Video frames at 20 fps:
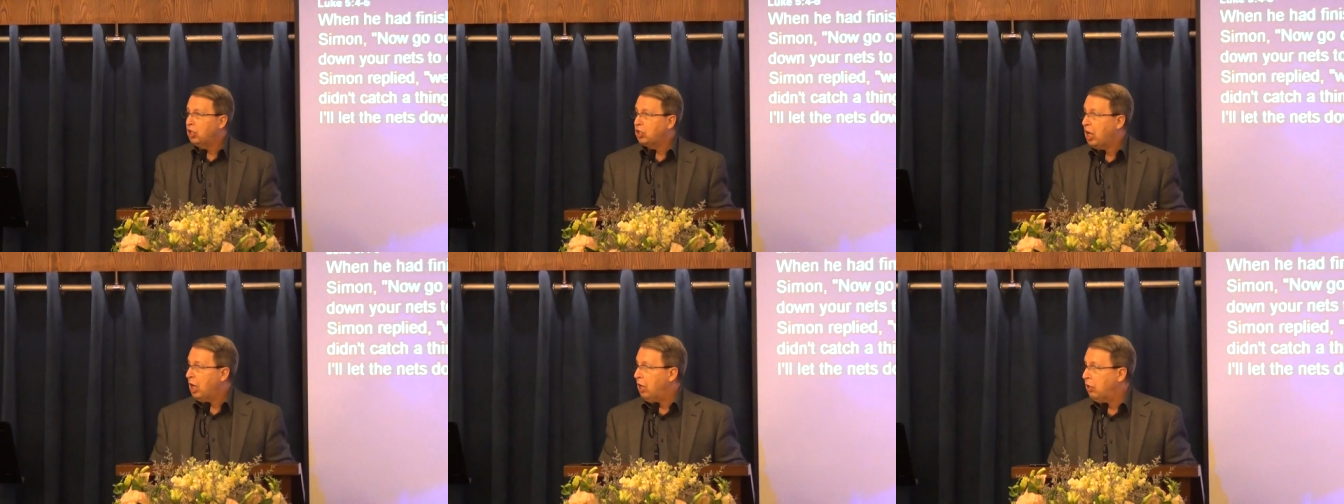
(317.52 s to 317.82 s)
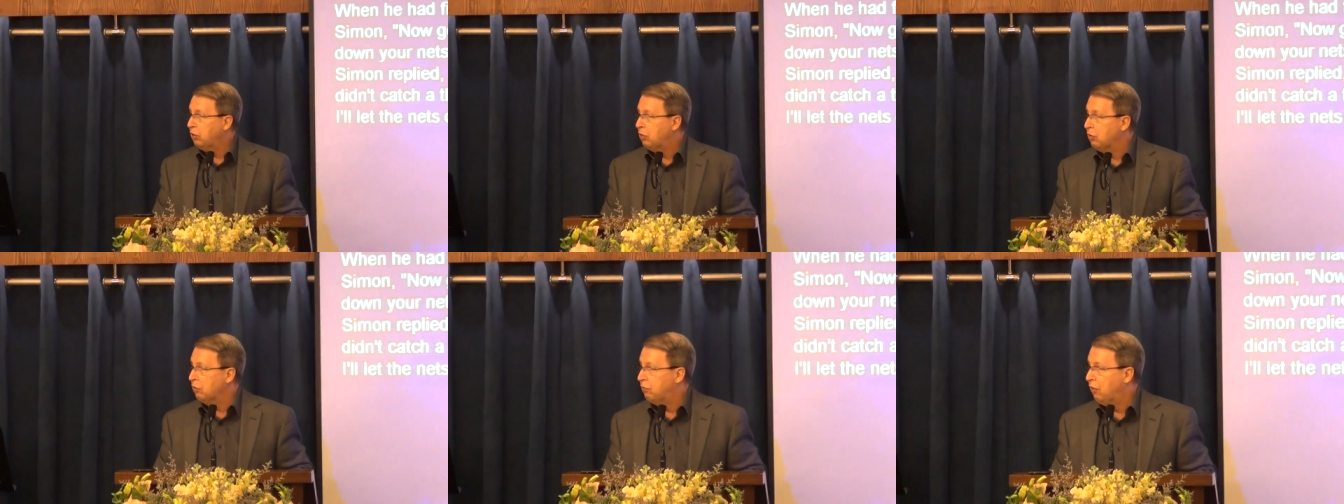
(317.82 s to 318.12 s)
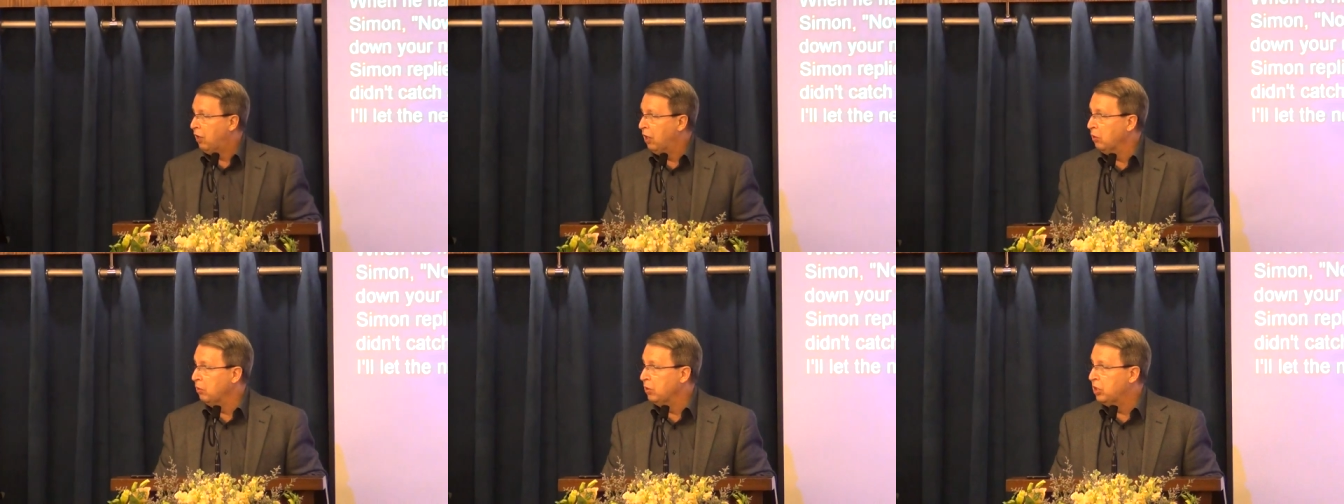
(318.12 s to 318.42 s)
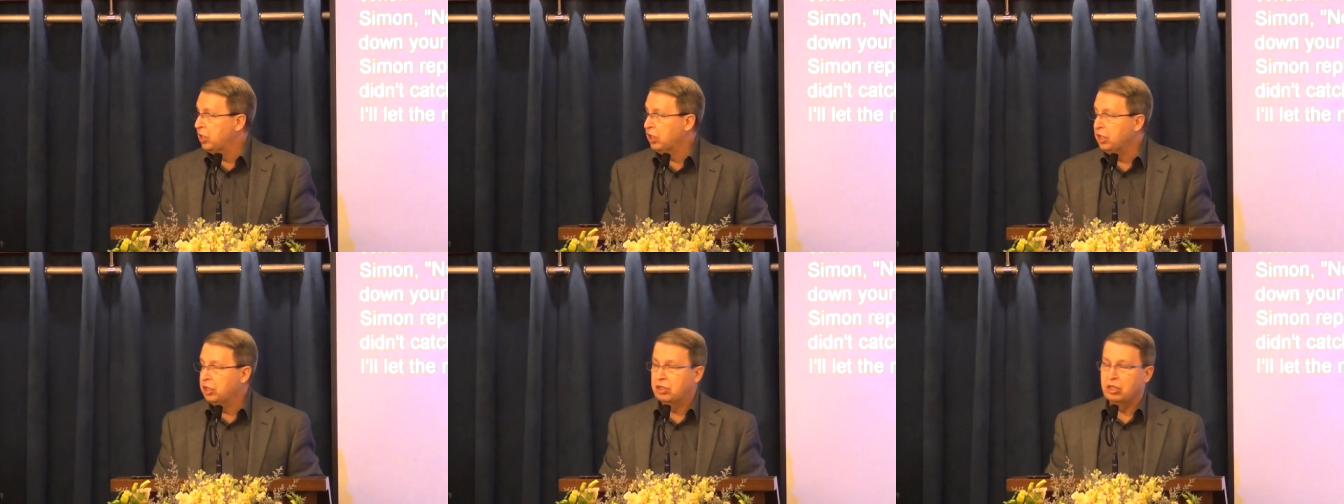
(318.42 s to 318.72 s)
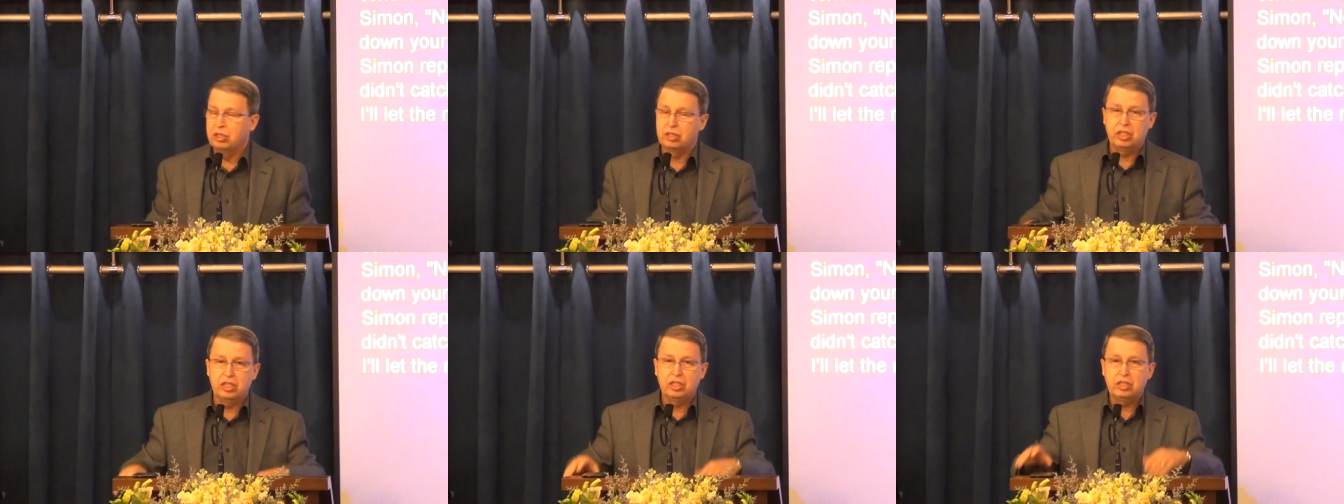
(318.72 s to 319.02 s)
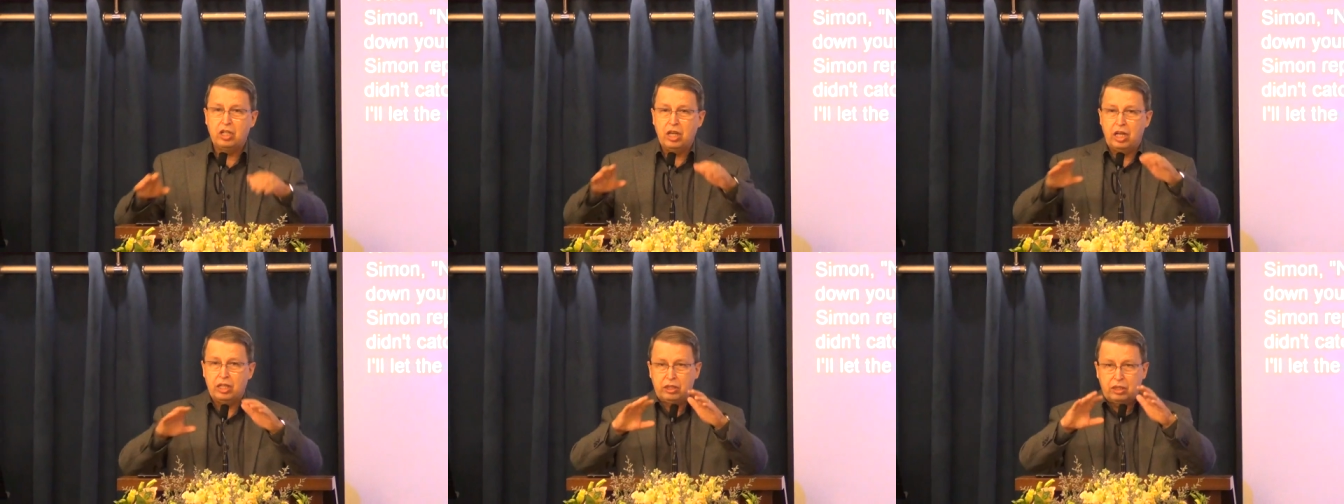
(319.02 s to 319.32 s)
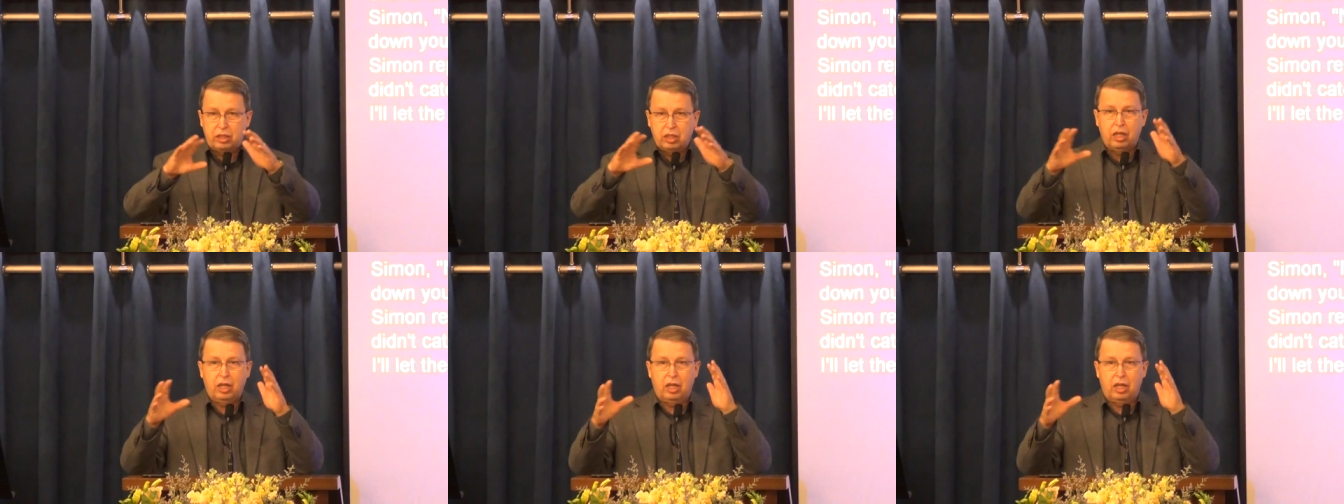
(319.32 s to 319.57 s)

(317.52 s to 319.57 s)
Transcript: call to follow Jesus. He's got